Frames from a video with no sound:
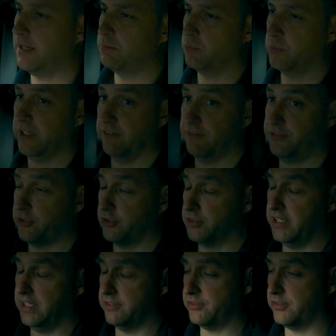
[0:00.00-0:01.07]
We have
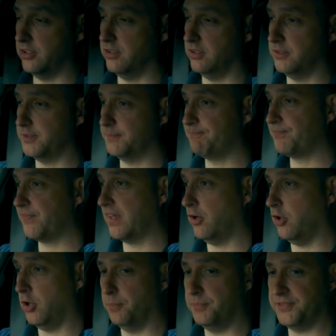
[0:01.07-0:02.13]
certainly installed
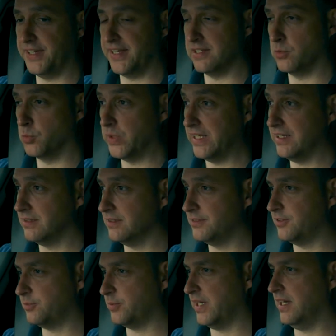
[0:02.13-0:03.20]
hubs in
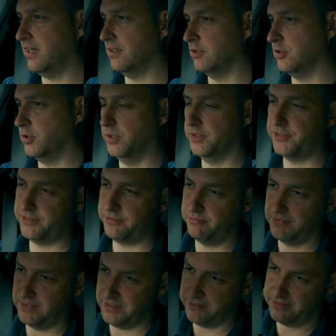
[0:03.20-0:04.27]
Wales as well, although it
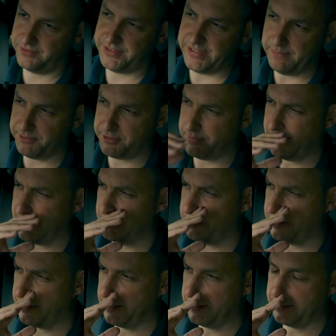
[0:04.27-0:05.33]
seems to be
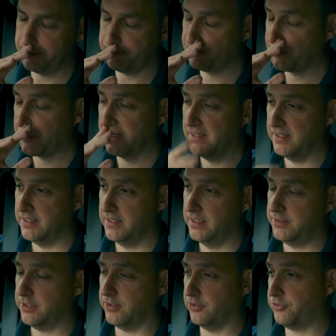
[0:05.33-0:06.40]
limited
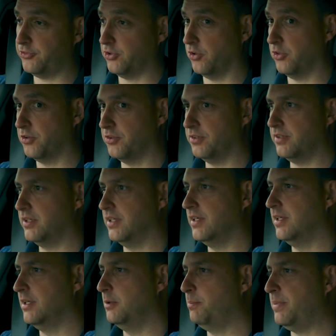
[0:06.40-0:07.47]
to the southern
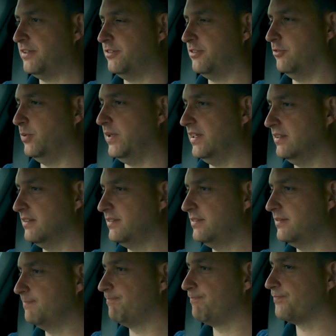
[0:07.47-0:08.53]
bits of Wales,